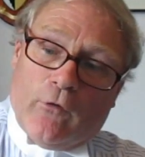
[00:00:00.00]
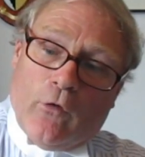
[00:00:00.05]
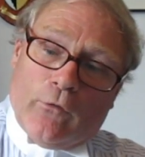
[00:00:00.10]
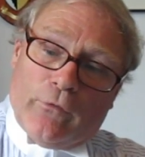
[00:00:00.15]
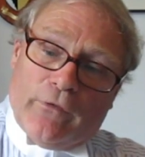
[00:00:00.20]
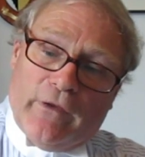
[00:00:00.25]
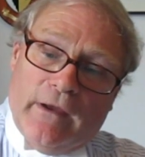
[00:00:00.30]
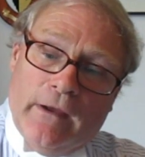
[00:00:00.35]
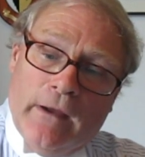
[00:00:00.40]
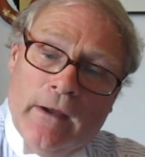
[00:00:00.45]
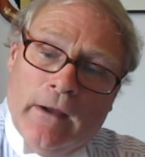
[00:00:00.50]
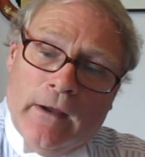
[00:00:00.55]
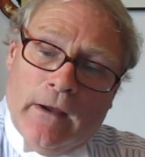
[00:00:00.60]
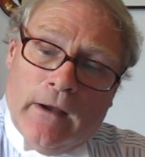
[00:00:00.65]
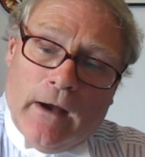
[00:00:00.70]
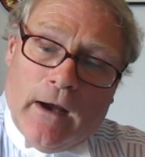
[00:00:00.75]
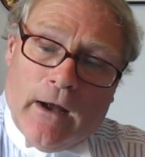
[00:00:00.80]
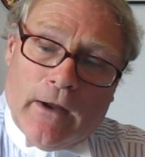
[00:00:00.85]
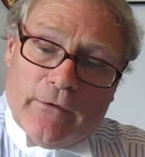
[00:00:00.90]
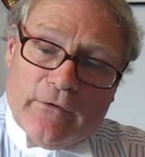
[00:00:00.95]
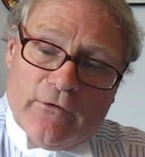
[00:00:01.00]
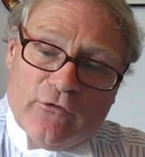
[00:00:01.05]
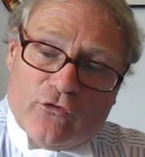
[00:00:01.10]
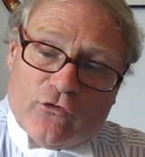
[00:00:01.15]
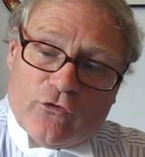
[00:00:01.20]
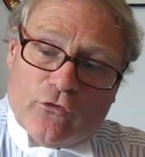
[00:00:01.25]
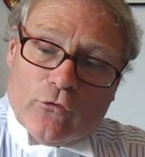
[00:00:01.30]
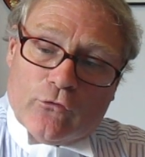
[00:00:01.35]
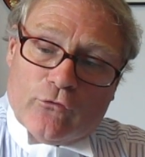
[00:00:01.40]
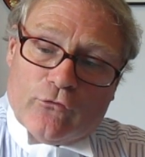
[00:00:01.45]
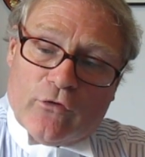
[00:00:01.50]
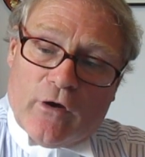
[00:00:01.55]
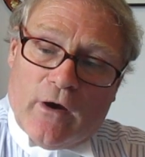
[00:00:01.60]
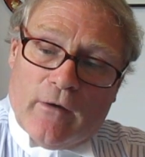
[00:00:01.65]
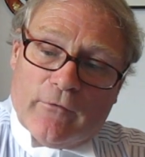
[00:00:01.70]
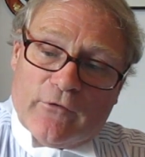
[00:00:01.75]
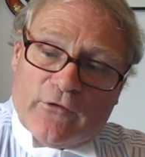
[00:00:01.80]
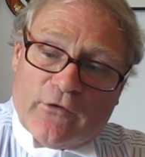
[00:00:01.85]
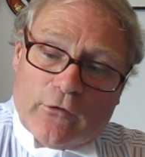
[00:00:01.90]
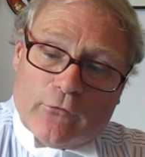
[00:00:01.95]
got, the Uninsured
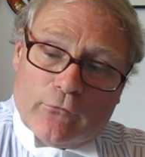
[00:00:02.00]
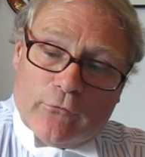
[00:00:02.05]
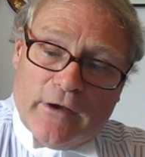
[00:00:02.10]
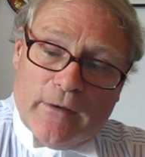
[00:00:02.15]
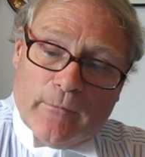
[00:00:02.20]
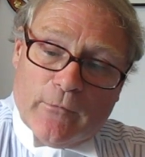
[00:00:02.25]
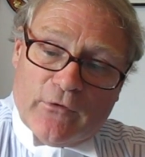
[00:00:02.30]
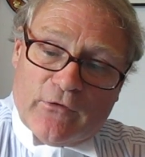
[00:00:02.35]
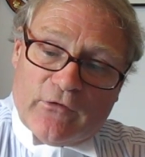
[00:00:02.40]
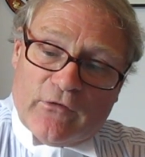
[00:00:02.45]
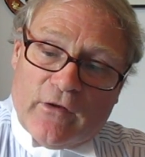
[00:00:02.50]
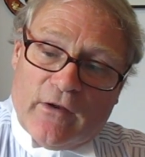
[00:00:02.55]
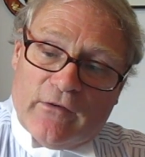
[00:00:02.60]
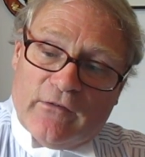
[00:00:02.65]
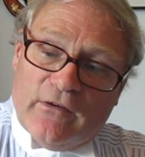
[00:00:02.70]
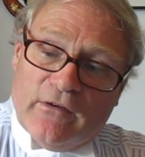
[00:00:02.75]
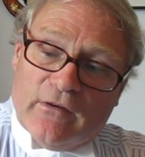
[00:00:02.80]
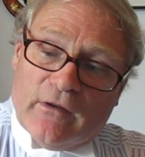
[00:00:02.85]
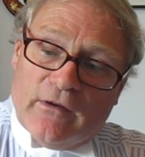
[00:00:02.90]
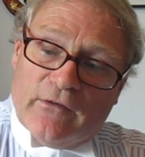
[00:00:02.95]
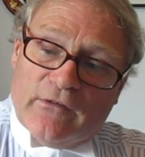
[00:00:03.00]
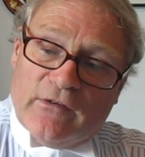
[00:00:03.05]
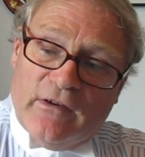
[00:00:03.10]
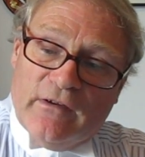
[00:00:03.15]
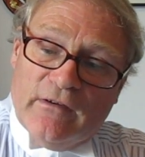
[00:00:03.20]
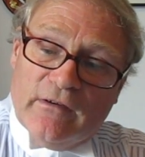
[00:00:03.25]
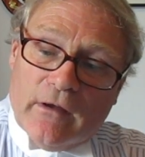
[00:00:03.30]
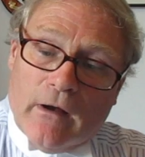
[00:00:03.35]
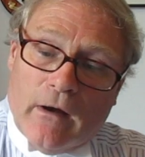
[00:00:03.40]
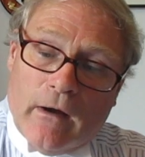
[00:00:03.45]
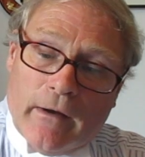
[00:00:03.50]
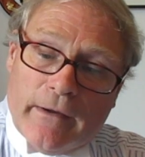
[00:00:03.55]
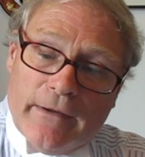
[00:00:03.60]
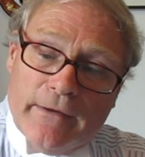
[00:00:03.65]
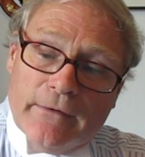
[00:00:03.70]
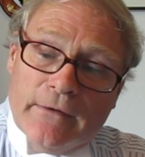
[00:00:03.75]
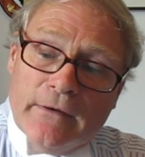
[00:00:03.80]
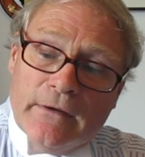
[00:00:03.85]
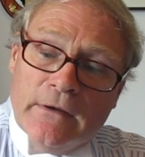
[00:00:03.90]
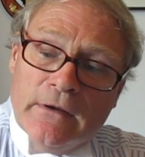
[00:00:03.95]
Drivers Agreements
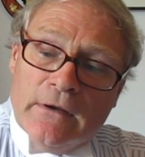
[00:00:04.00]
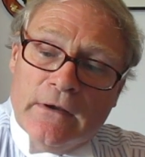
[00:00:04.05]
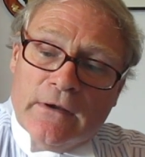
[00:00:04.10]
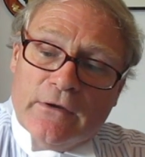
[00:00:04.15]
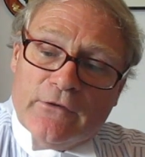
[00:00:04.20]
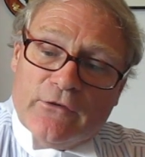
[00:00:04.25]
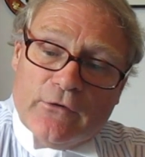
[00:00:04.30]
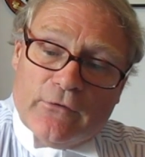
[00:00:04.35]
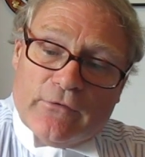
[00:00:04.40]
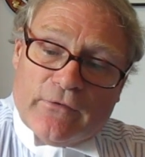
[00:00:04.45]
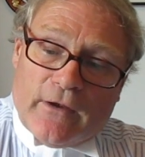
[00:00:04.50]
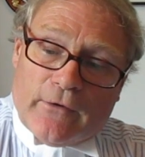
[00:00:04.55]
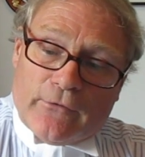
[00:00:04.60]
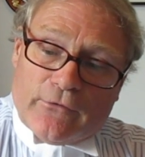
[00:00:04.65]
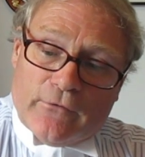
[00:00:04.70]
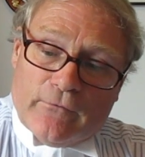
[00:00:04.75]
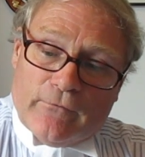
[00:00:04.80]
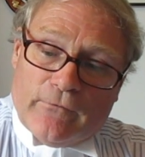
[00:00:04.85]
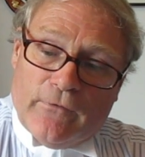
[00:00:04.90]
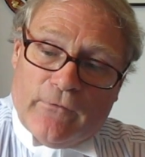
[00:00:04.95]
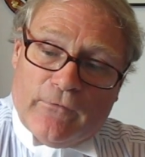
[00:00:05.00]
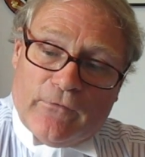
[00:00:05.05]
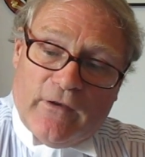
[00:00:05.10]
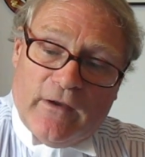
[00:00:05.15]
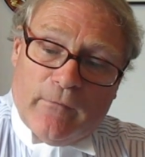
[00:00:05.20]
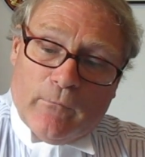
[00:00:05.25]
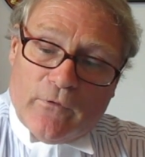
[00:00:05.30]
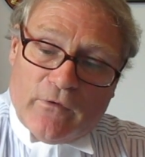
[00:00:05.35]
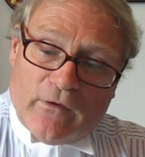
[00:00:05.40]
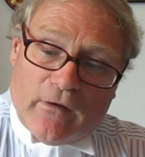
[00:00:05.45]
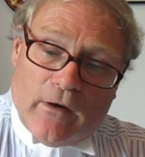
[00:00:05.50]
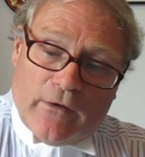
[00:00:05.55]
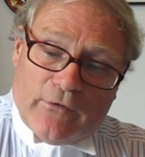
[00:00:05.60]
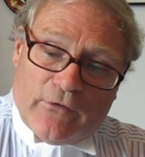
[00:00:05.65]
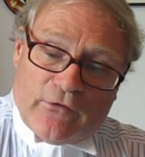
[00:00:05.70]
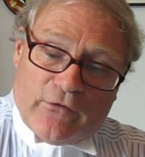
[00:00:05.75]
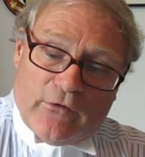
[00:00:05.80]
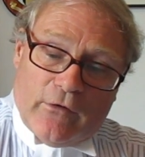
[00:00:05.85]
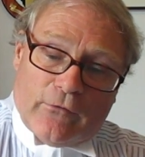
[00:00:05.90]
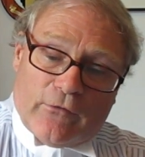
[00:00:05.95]
1999, 2015, with
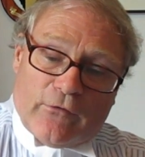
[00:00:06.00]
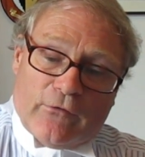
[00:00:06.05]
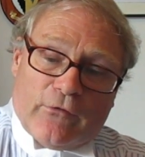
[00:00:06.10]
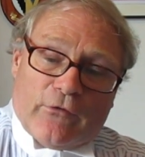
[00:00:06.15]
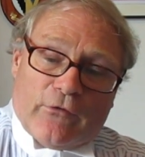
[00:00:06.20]
guidance notes and